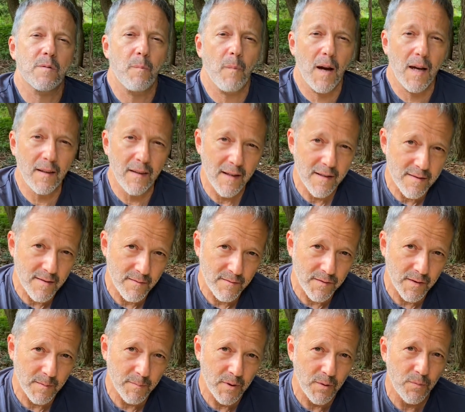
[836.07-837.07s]
my lesson
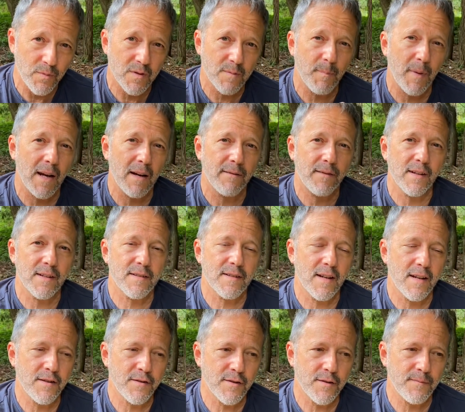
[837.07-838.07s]
from it, was
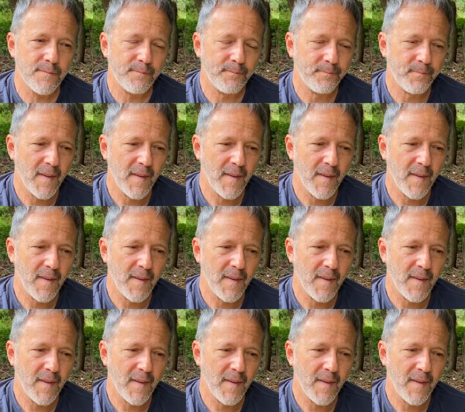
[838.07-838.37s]
manifestation,